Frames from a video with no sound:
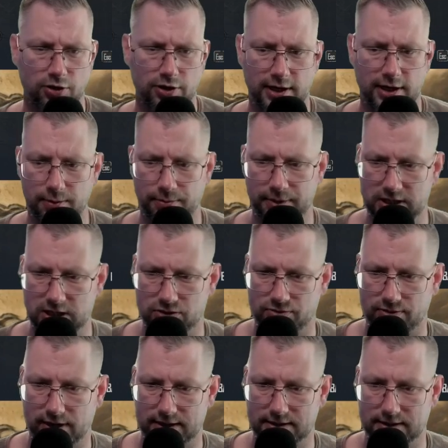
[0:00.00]
bit
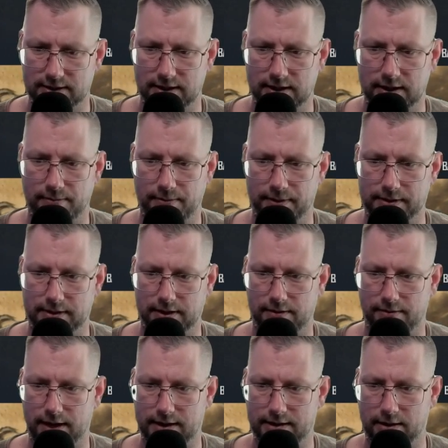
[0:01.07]
distracted, but
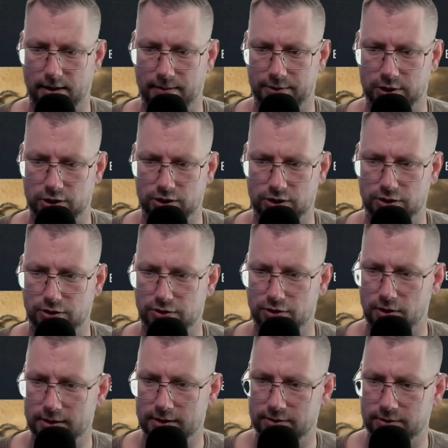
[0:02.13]
right now I'm just talking
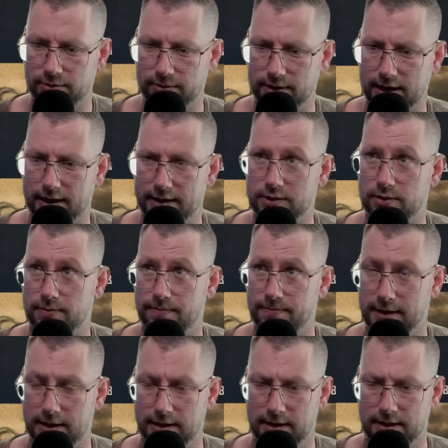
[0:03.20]
to you guys. So
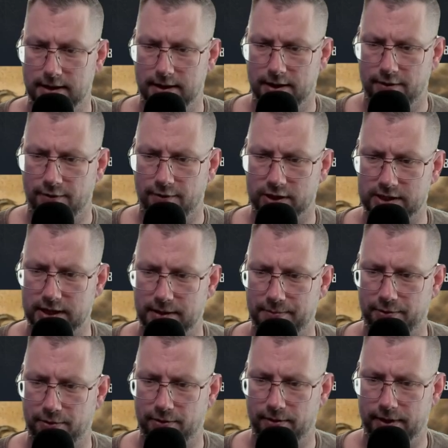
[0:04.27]
for
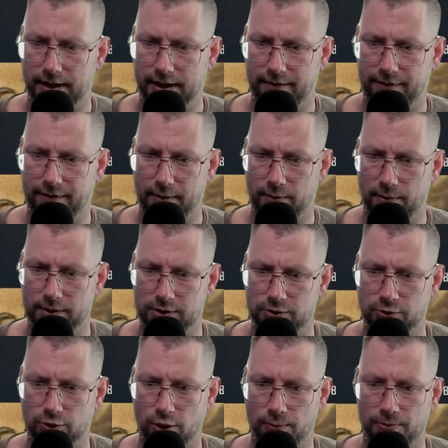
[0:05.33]
example, if I wanted to
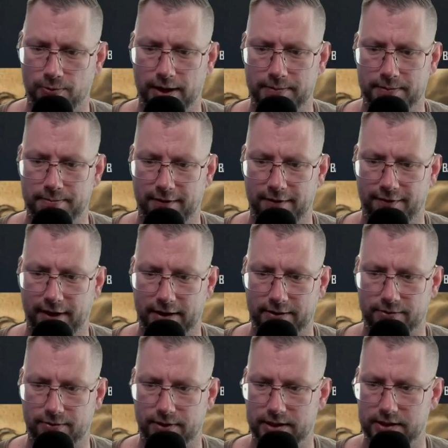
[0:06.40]
upgrade my
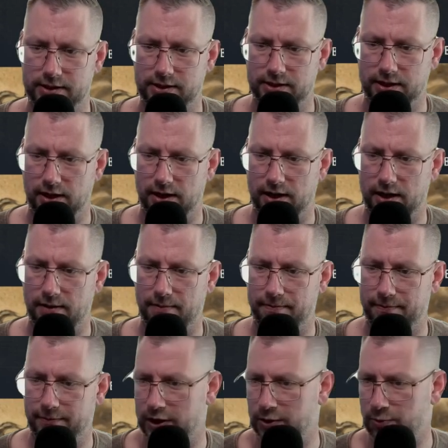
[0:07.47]
factories,
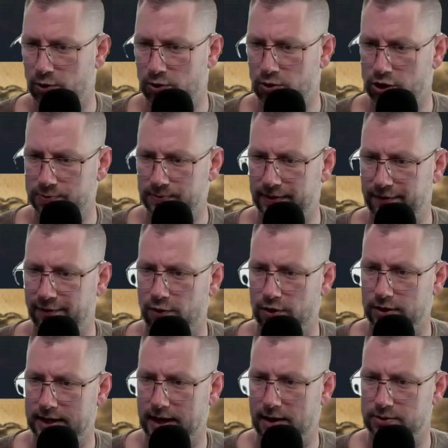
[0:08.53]
it will cost me
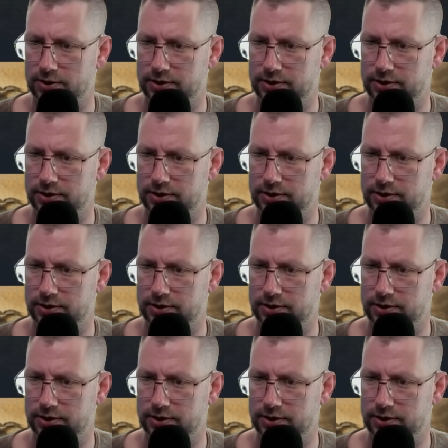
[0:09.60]
4,000